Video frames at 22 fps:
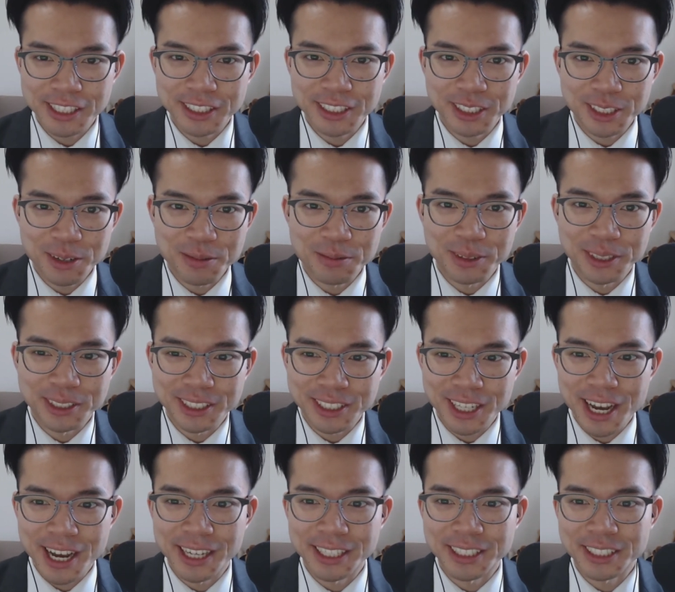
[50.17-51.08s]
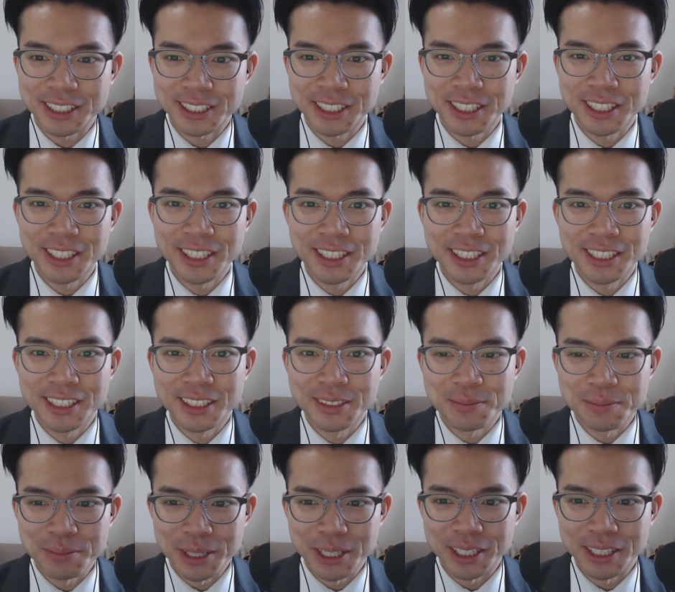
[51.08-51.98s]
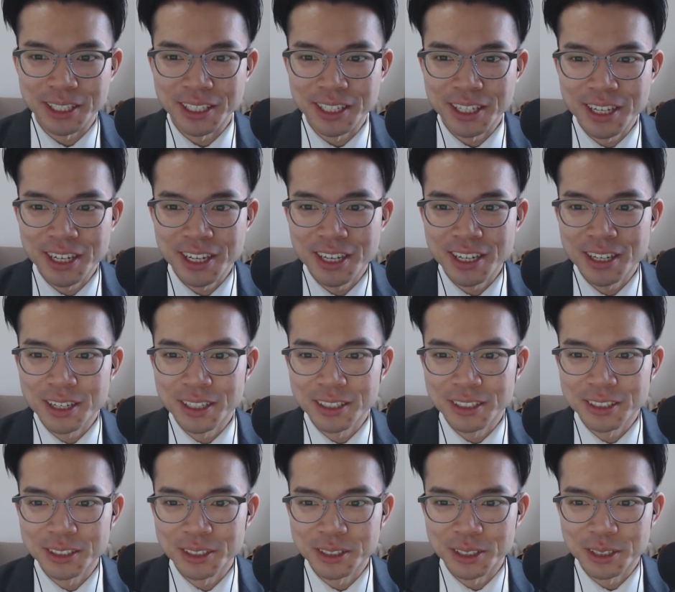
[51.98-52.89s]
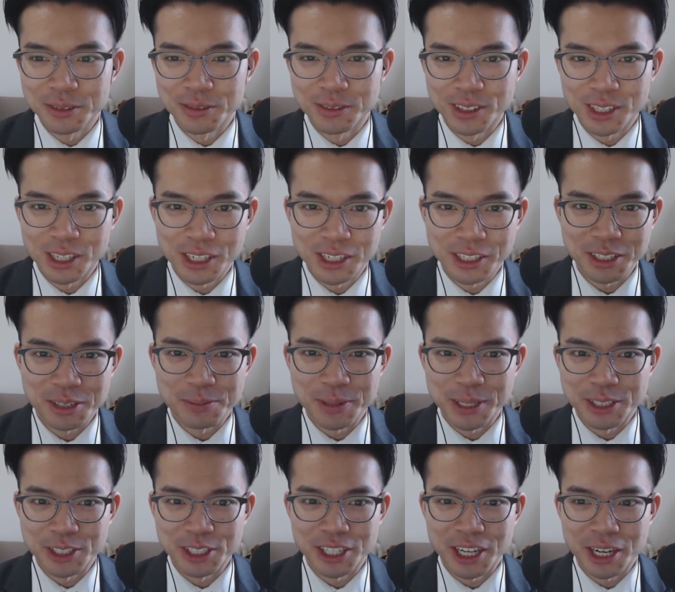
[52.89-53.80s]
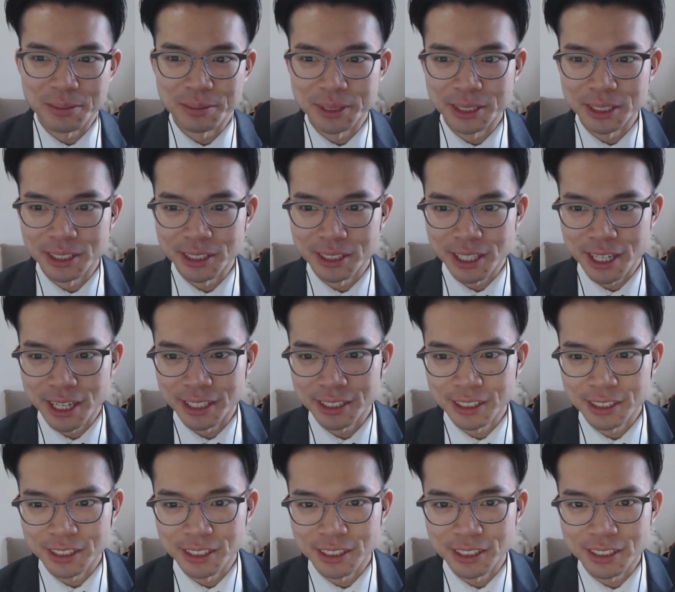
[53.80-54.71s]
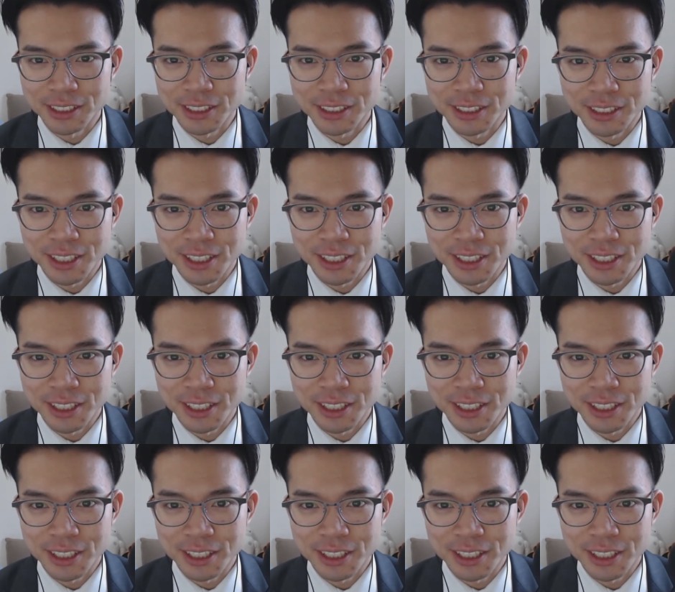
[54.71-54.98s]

someone to ask me to vlog about Japanese taxes.